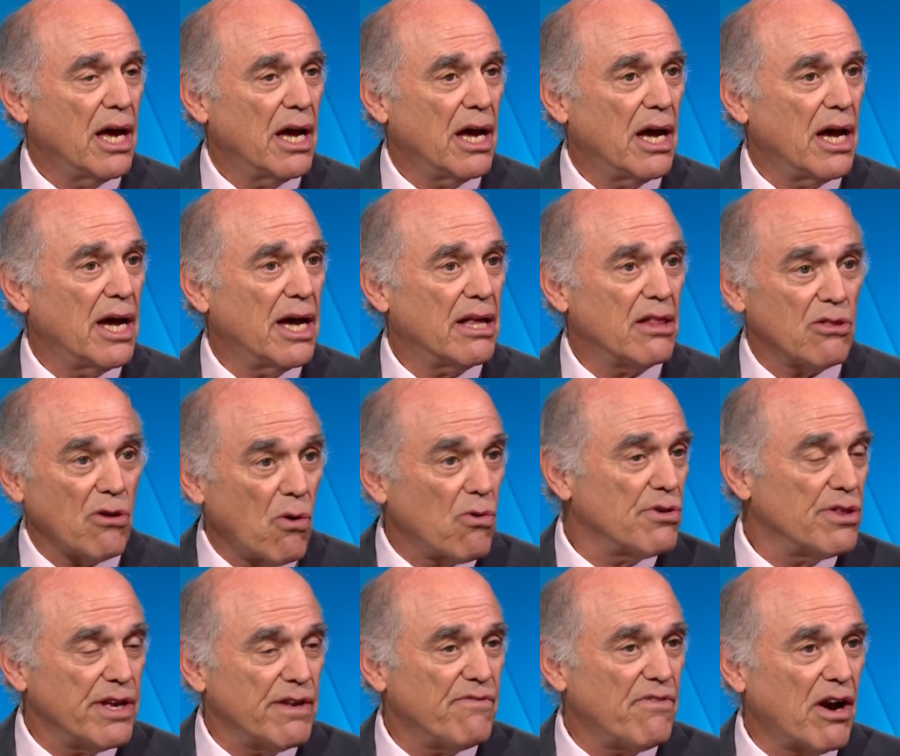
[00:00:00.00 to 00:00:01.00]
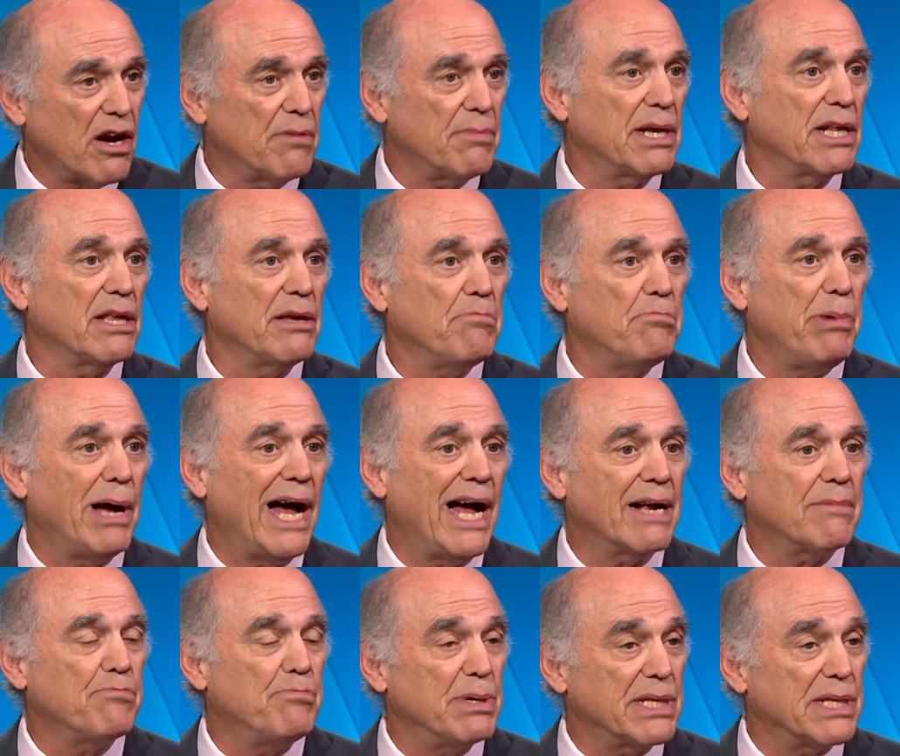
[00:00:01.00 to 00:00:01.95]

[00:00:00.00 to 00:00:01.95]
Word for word: uh, lower the environmental impact,